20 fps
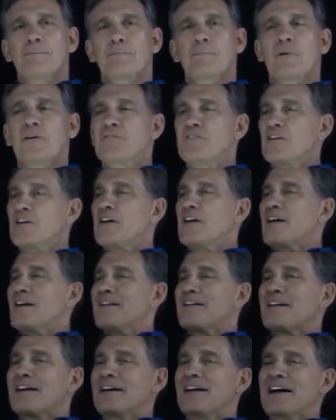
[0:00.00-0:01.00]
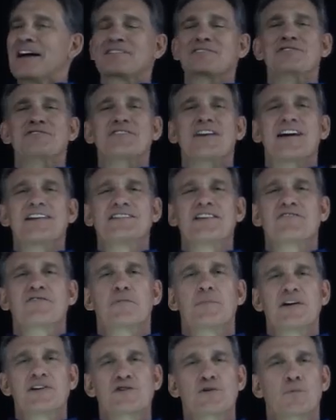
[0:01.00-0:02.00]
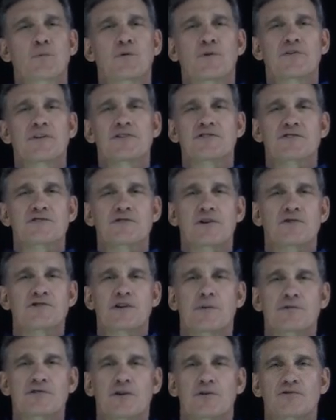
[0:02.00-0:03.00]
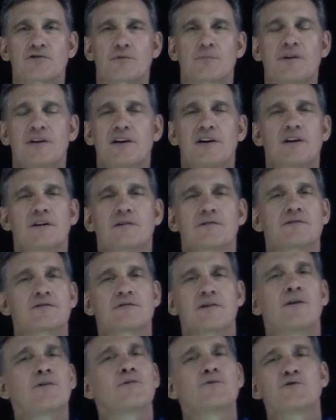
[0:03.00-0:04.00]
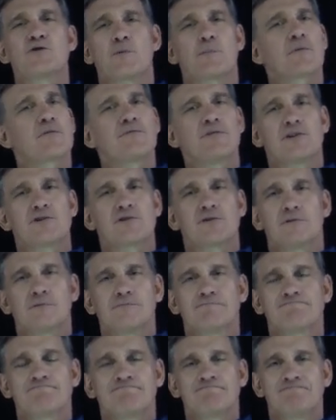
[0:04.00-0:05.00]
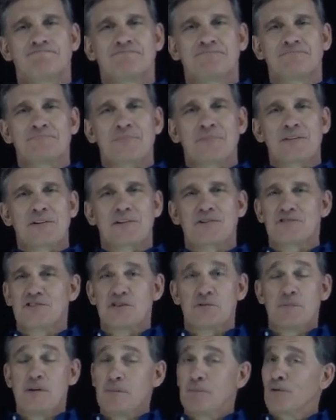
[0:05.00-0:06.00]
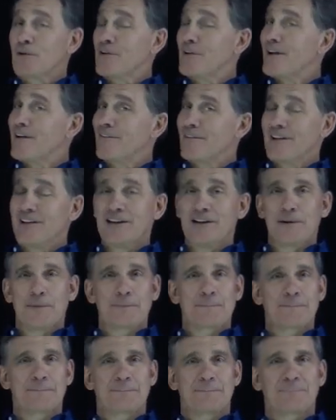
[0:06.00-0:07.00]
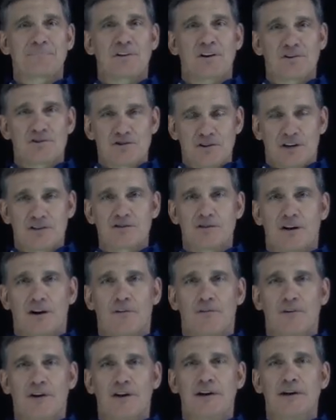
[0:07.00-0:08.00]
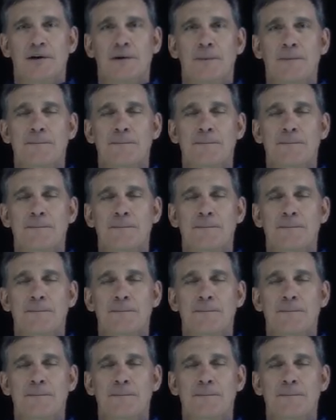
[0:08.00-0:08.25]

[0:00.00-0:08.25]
But the exercise information world that is associated with social media is so superficial because these people are not ready. They're just not ready.